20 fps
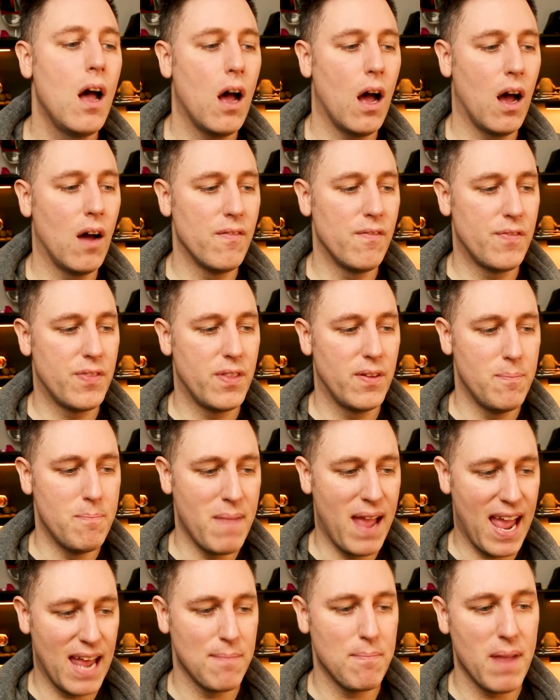of the
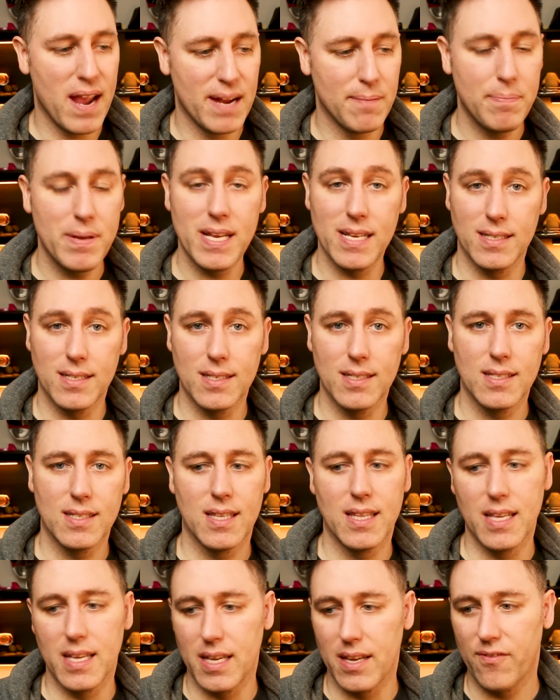man-made pieces,
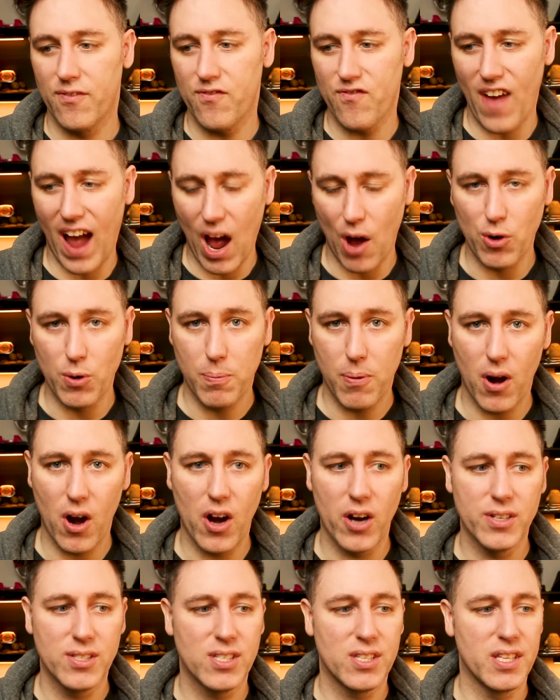the found
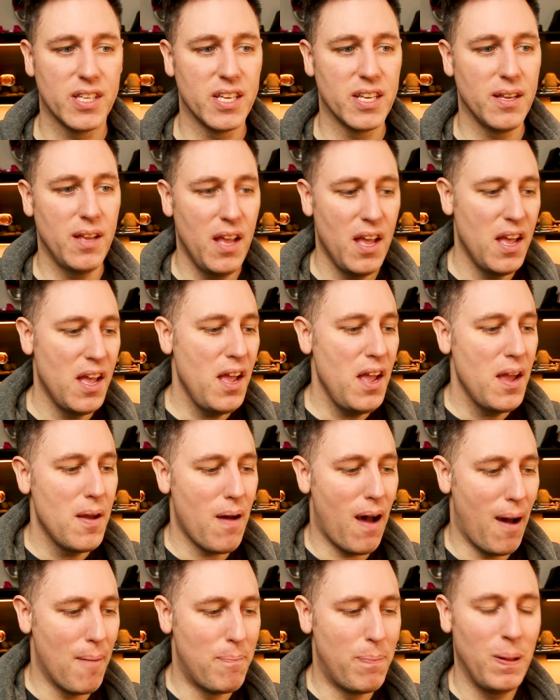parts, the
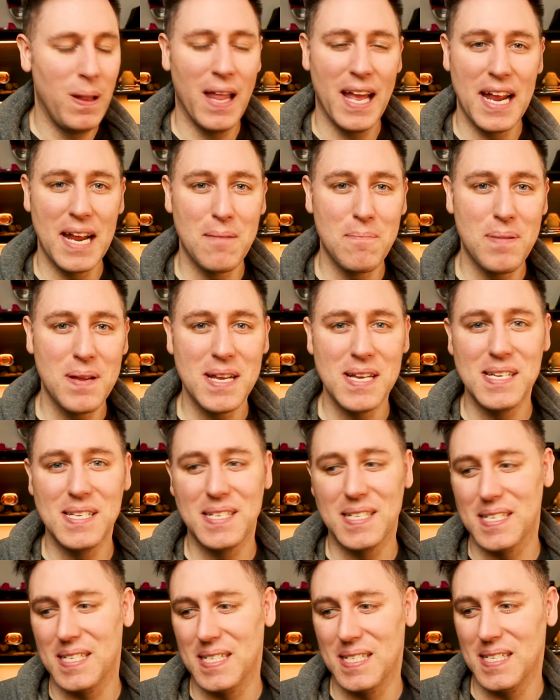uh, plain
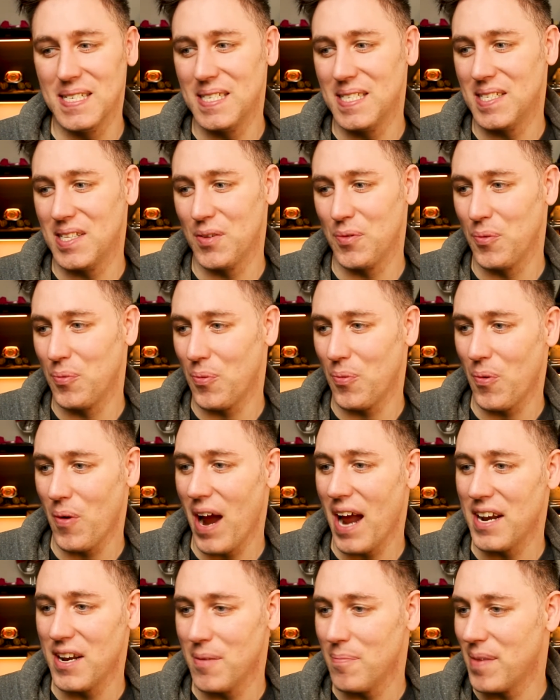pieces, the
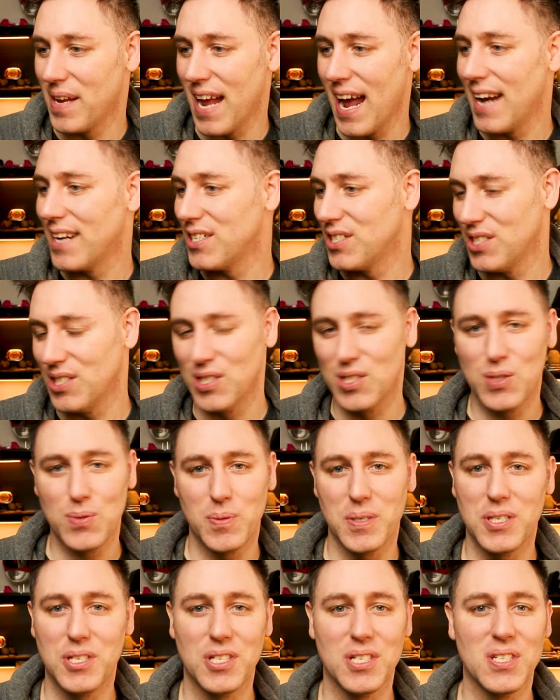random gadgets and
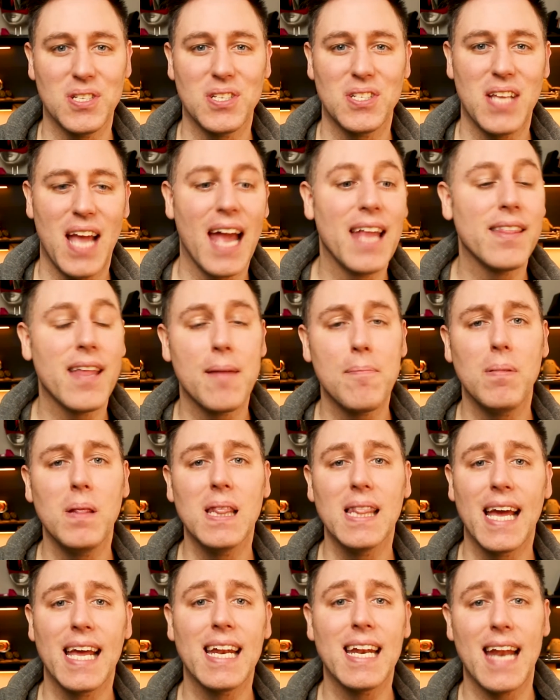switches, and they
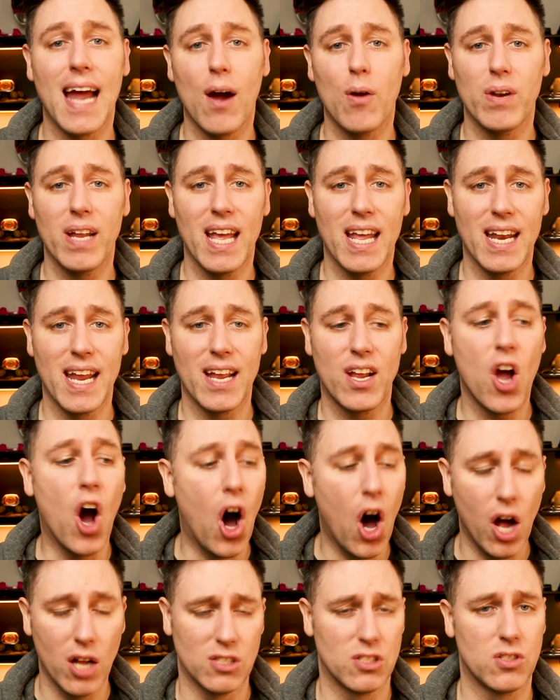laid it out in a
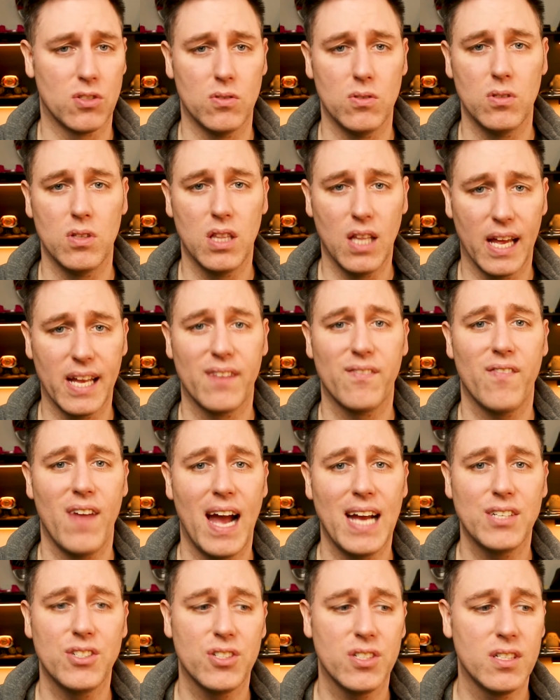console-like
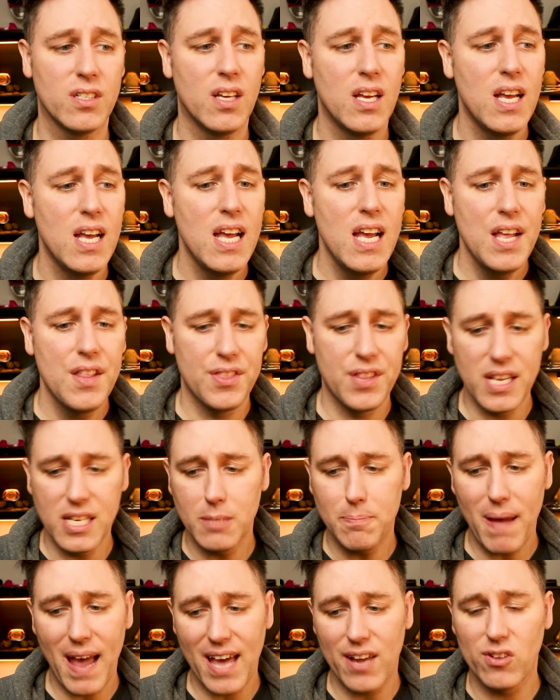fashion. These
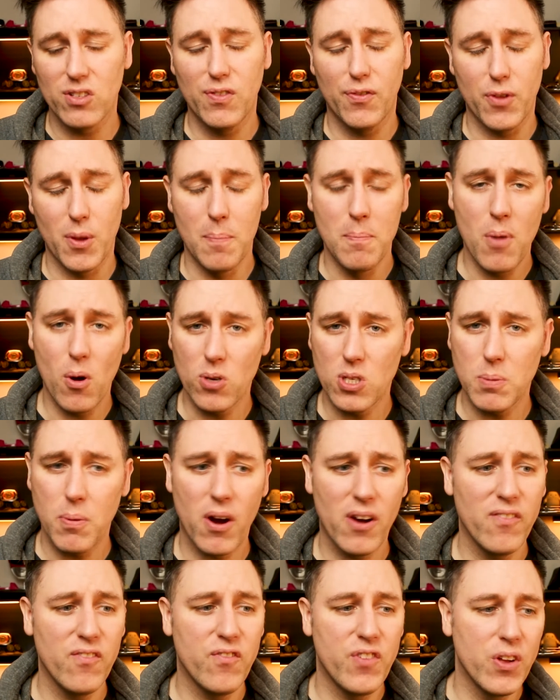panels, for the most
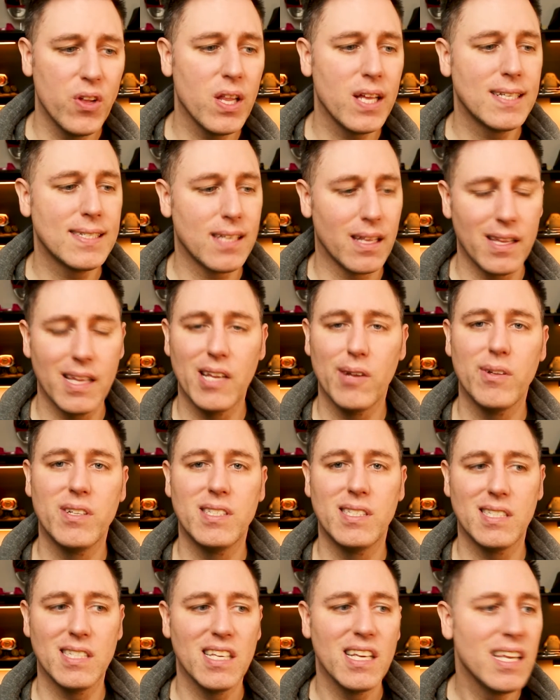part, feel like something you would
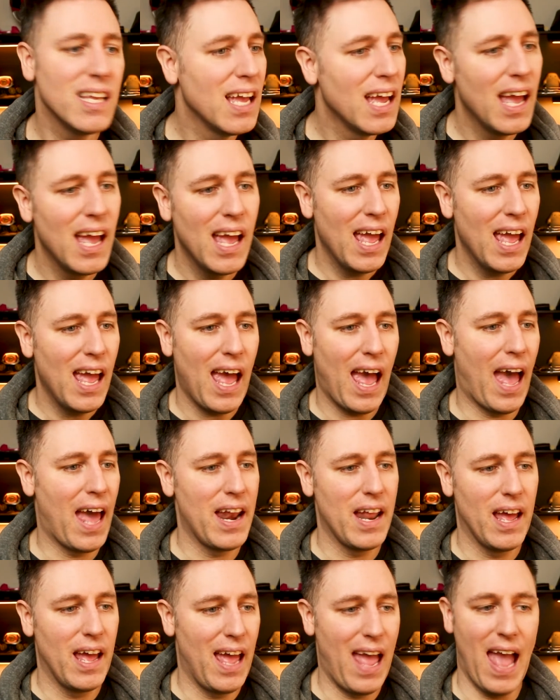see at
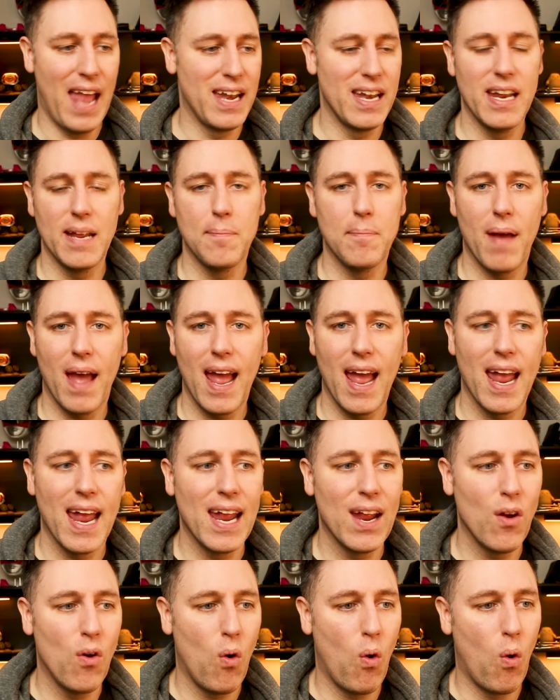an editing
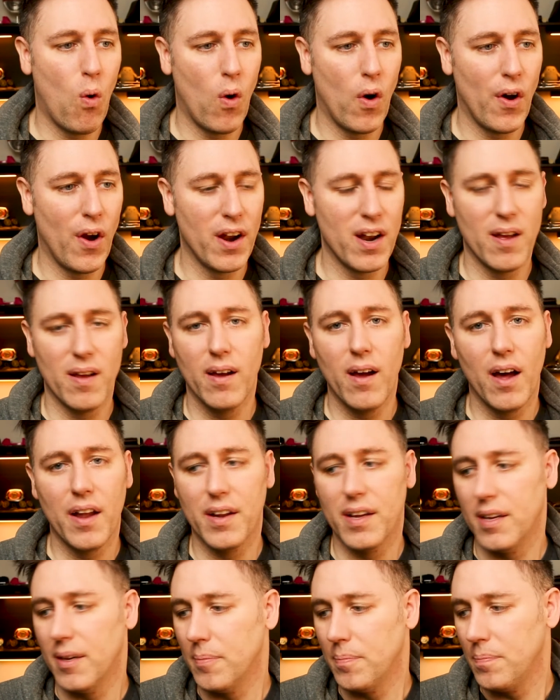bay or on a, on
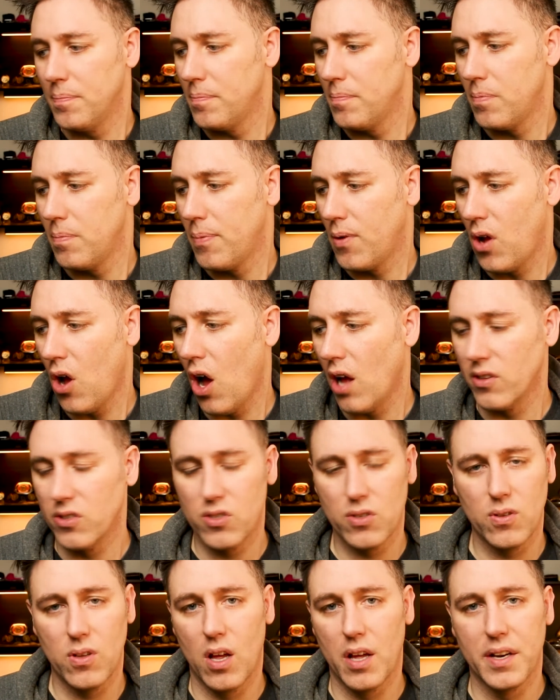a
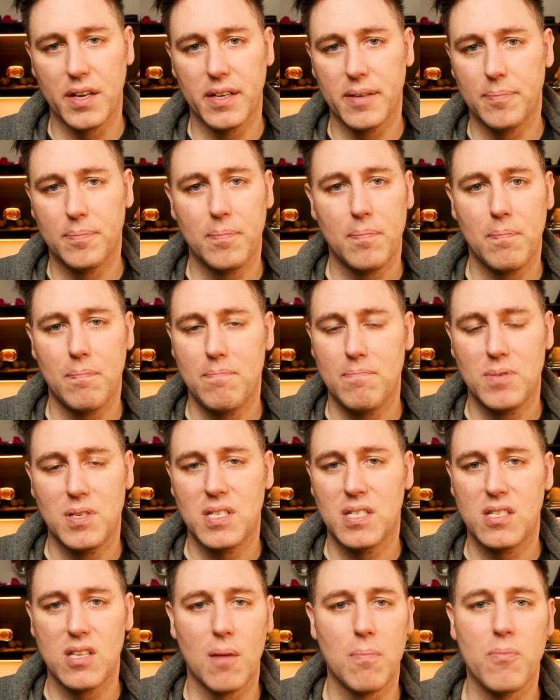console on a
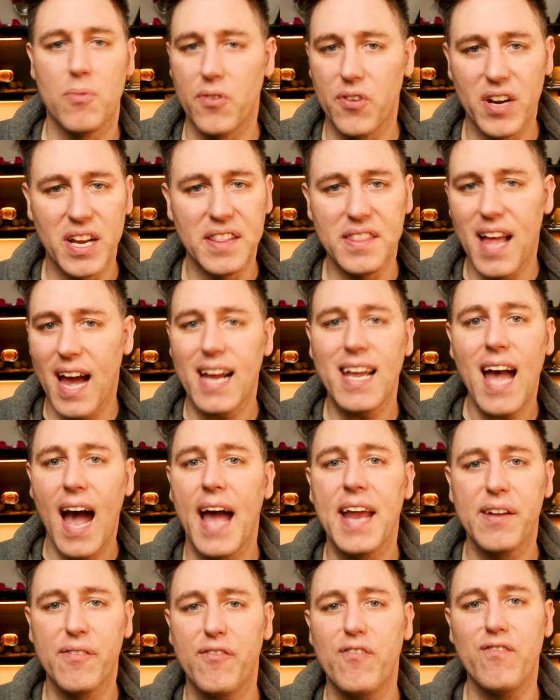submarine, that
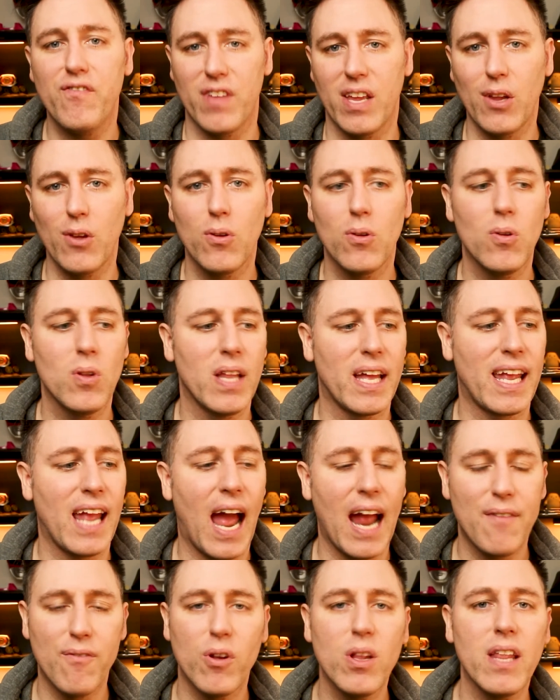kind of feel. Like
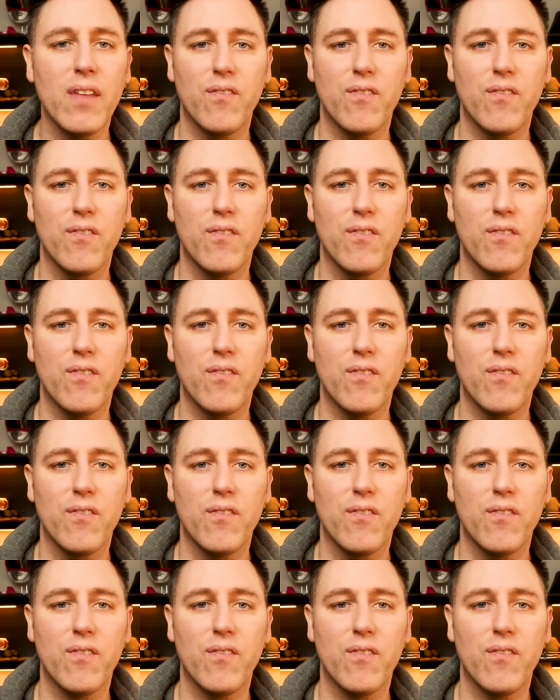I really